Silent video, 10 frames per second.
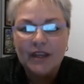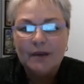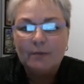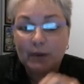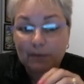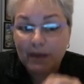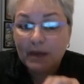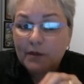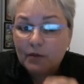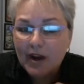but
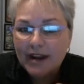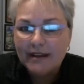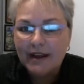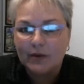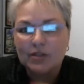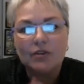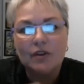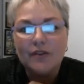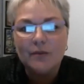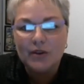maybe right now it's
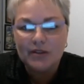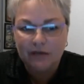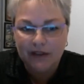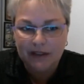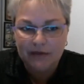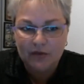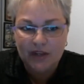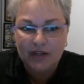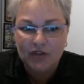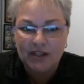not the most effective
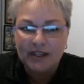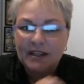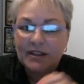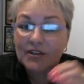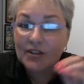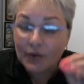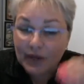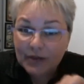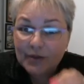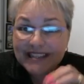strategy. So
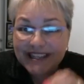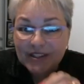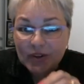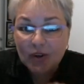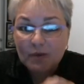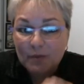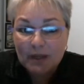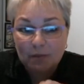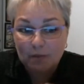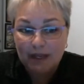new does not
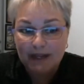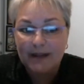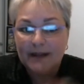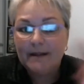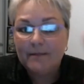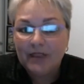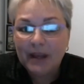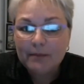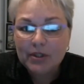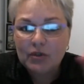mean better.
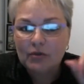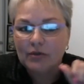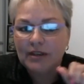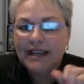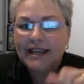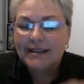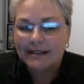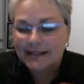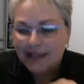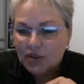Number 2,
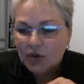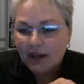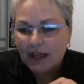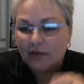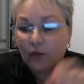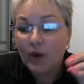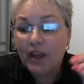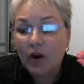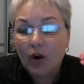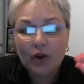assess your life. Where
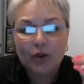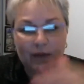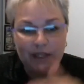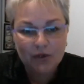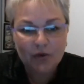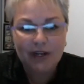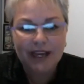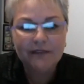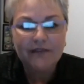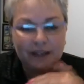are you in your
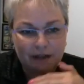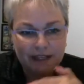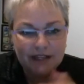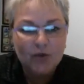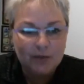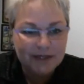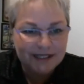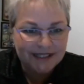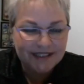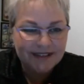life and in your
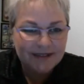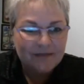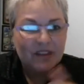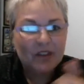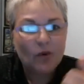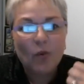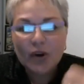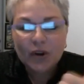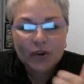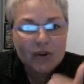business? What
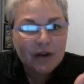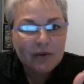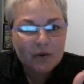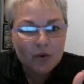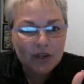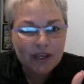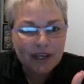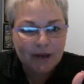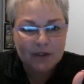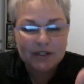are your current working
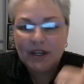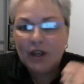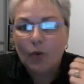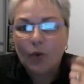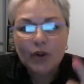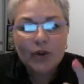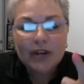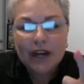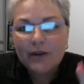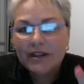hours? What are you
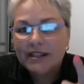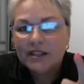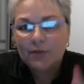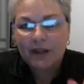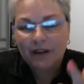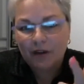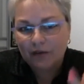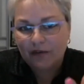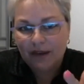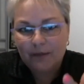currently spending on
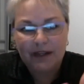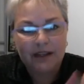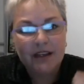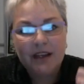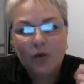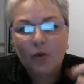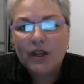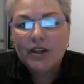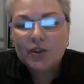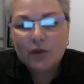family? Where
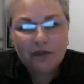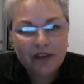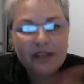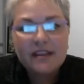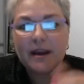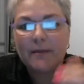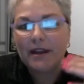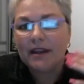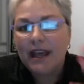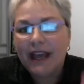does your faith come
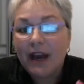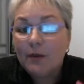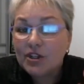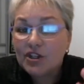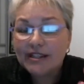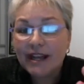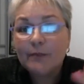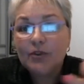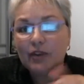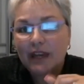in? How much time
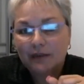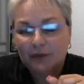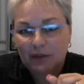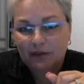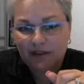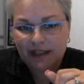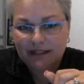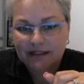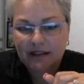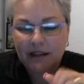do you have to
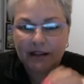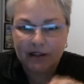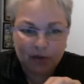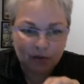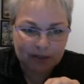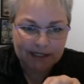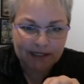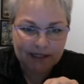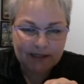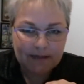invest in a new
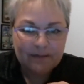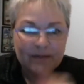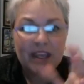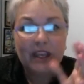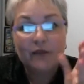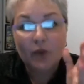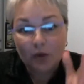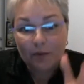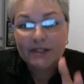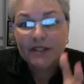business? If you are
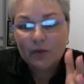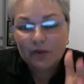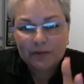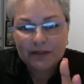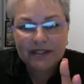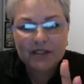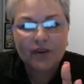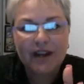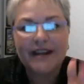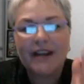busy with a business
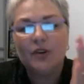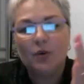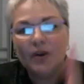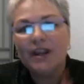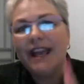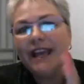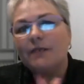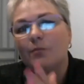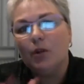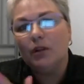right now and you want to add
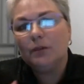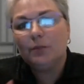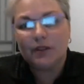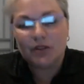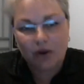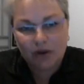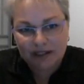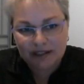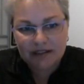multiples on it,